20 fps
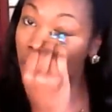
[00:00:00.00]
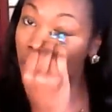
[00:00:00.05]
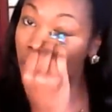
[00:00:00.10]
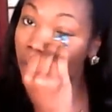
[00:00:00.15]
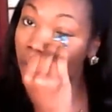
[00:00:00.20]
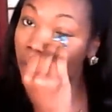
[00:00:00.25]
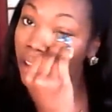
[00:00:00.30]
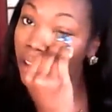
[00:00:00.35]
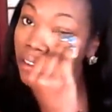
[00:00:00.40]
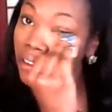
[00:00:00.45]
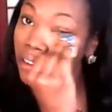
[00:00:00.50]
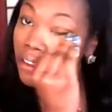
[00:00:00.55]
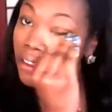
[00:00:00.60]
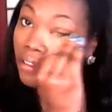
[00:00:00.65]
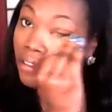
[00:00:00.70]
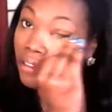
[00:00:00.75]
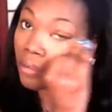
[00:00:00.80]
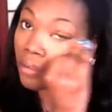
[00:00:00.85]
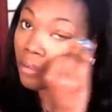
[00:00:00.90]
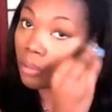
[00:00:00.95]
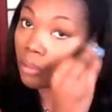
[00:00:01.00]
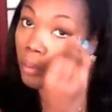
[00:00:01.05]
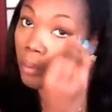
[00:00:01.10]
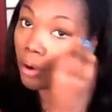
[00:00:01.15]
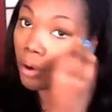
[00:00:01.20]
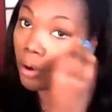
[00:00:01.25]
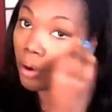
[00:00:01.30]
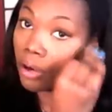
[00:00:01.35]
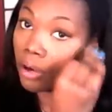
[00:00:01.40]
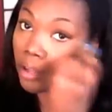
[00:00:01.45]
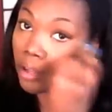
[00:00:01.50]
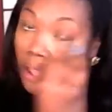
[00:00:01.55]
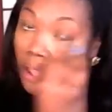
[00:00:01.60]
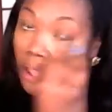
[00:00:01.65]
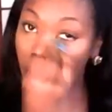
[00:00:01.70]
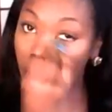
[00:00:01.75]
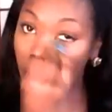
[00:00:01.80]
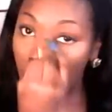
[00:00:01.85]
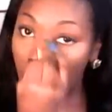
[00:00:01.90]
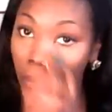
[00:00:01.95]
And I'm just going to place this on the
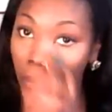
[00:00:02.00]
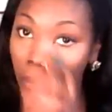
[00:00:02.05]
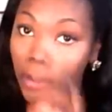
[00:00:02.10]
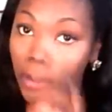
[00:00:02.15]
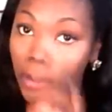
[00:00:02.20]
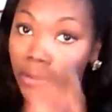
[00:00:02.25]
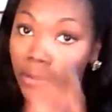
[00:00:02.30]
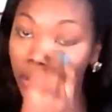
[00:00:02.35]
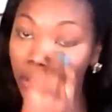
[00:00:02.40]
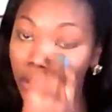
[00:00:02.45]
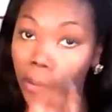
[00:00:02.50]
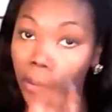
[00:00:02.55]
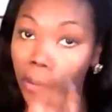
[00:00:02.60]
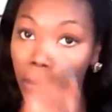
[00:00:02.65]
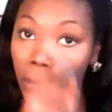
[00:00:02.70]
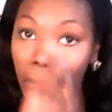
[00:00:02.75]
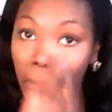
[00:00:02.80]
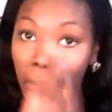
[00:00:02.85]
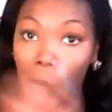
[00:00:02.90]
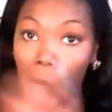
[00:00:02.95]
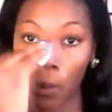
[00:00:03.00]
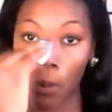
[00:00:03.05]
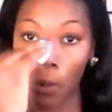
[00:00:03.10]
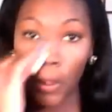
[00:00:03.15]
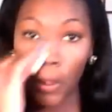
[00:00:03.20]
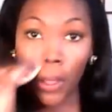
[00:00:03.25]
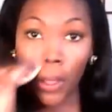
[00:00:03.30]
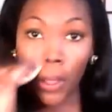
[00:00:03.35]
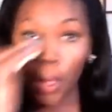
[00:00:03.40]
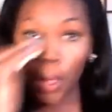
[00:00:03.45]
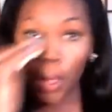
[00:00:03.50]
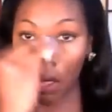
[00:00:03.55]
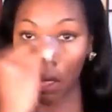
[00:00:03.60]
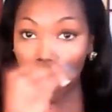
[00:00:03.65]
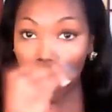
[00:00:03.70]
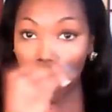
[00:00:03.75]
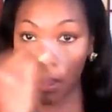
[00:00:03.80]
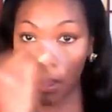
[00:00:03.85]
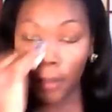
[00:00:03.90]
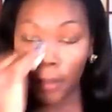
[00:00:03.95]
part that I want to
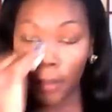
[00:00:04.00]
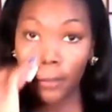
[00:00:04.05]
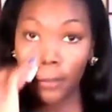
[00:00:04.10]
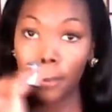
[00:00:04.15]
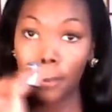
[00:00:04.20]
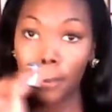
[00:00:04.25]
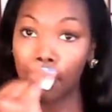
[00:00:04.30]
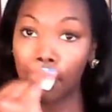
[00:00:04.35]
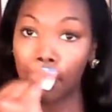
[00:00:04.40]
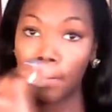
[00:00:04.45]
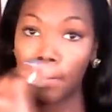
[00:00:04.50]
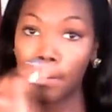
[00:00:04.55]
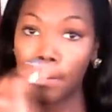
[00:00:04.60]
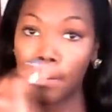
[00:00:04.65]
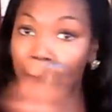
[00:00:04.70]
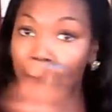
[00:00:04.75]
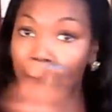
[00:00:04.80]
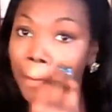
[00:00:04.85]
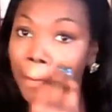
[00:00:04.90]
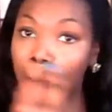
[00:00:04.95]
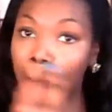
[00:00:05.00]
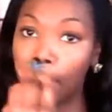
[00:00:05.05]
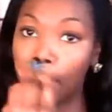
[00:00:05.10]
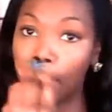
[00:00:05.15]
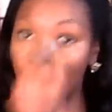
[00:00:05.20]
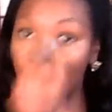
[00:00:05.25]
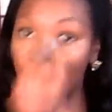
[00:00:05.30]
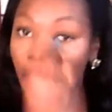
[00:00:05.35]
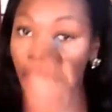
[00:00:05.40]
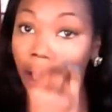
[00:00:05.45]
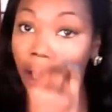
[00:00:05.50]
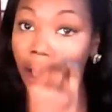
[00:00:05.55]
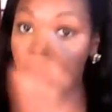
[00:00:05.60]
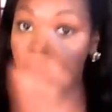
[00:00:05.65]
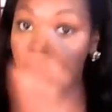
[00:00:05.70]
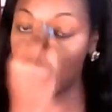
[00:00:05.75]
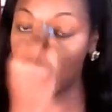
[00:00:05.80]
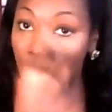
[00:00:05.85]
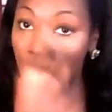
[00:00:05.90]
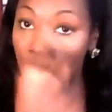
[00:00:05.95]
um,
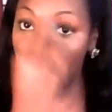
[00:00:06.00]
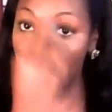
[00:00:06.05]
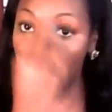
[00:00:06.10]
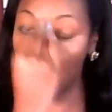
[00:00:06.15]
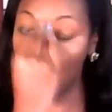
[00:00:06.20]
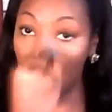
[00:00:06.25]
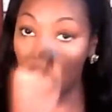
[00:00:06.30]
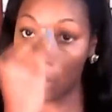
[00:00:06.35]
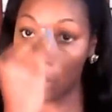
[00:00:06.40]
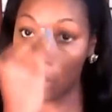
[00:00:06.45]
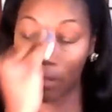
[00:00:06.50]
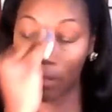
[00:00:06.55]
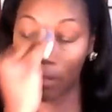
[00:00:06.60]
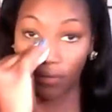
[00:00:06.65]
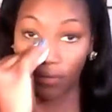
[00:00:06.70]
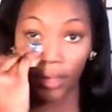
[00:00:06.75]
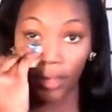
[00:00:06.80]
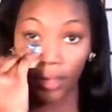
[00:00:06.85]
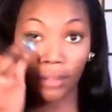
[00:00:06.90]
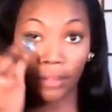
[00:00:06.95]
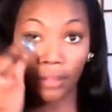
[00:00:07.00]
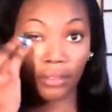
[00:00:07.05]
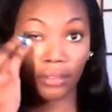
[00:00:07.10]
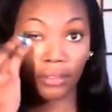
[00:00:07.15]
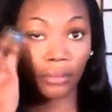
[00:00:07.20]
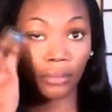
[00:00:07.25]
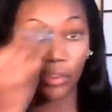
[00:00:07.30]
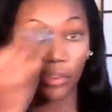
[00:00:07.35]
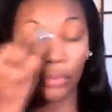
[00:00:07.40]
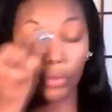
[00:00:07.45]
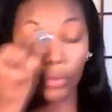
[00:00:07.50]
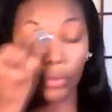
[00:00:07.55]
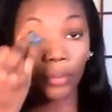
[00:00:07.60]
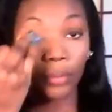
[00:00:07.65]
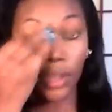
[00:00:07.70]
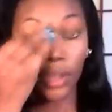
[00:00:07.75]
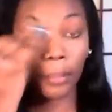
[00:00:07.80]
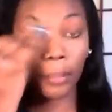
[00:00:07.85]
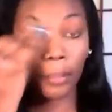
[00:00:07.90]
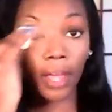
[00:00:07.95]
highlight on my face,
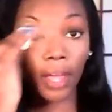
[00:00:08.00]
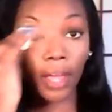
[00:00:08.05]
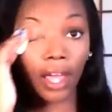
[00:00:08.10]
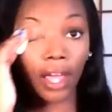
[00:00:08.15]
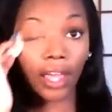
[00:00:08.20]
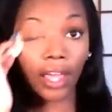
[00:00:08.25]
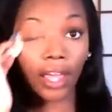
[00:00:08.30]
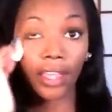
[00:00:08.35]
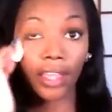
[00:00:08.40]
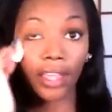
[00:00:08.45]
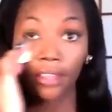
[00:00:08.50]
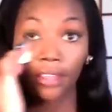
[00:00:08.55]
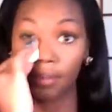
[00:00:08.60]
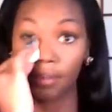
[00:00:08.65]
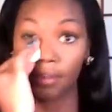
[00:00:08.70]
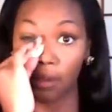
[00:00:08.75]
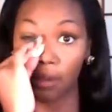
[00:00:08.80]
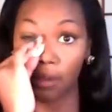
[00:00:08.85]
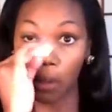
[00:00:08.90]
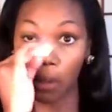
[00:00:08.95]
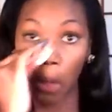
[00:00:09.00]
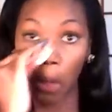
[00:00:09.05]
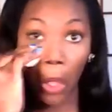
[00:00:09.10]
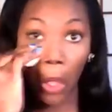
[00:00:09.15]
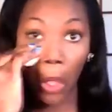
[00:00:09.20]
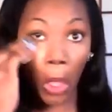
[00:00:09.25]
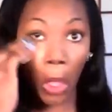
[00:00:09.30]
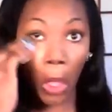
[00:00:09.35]
which would be my eyes.